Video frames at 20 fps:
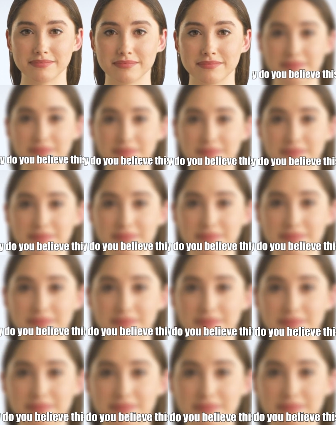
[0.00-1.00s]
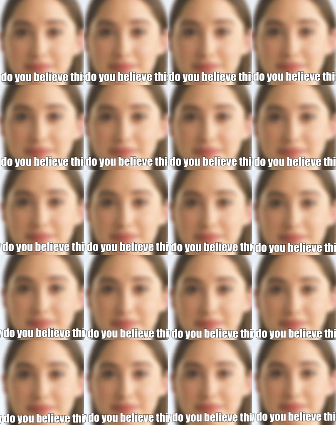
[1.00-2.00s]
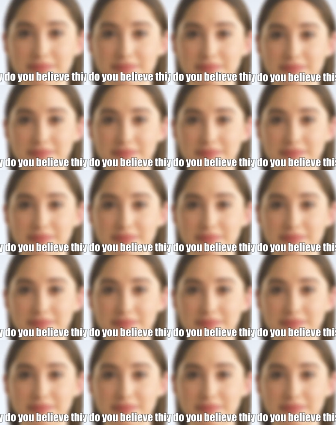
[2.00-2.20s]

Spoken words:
No one is speaking in this clip.